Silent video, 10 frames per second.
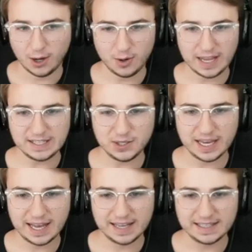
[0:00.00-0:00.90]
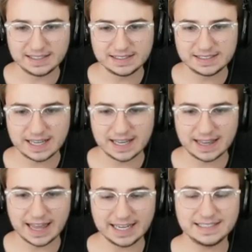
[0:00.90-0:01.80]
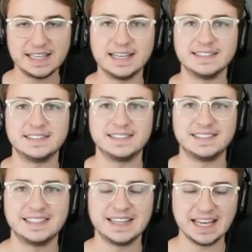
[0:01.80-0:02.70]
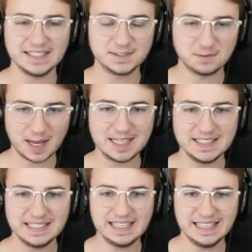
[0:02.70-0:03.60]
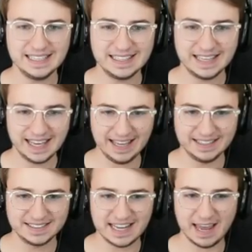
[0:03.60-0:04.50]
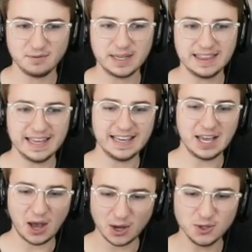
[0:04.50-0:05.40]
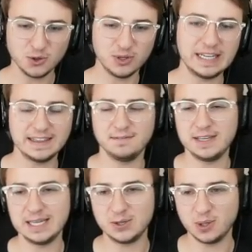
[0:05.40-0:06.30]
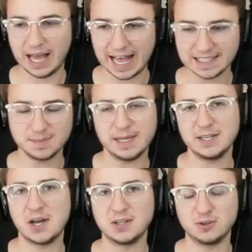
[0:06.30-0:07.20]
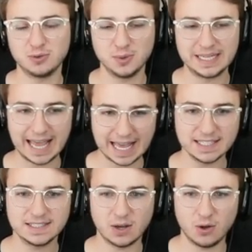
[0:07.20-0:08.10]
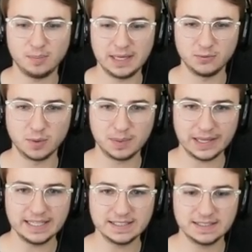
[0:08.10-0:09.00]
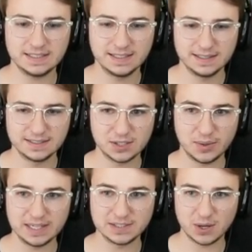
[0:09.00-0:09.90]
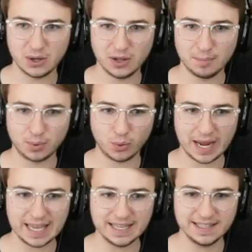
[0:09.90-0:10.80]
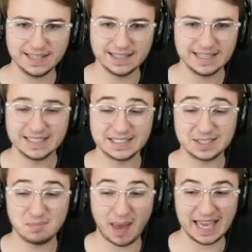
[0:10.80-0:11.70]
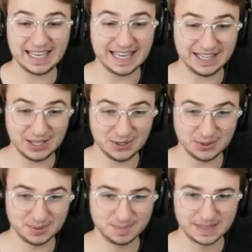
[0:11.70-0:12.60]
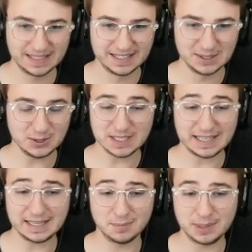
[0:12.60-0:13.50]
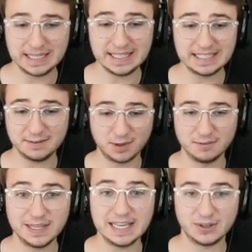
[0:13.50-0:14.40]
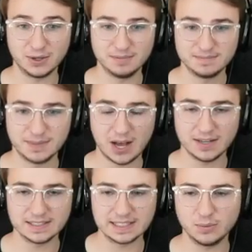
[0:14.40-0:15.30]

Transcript: All right, you guys, that is it. That is finally it. Everything underneath the vehicle has been gone through and has all been replaced, so it is all brand spanking new. Looks like a completely different vehicle, honestly.